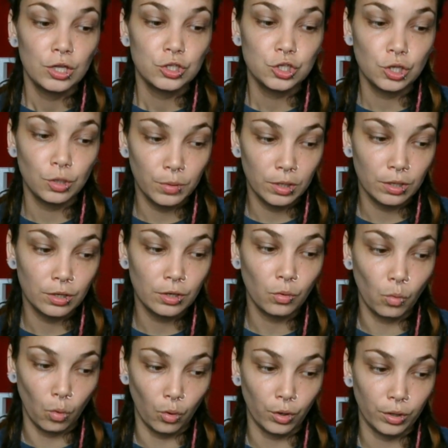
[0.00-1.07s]
Tribute
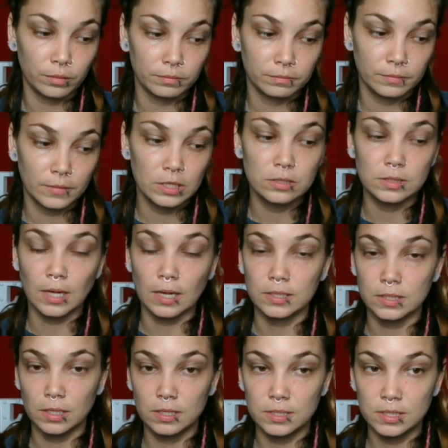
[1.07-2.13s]
Award. In
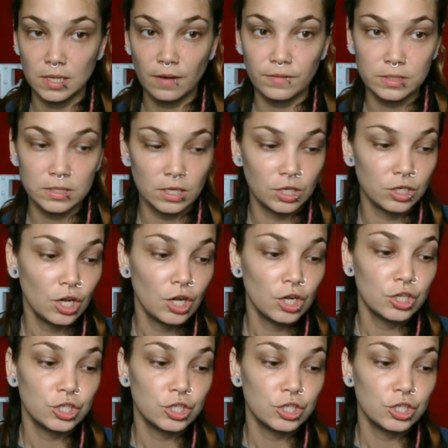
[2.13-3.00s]
2017,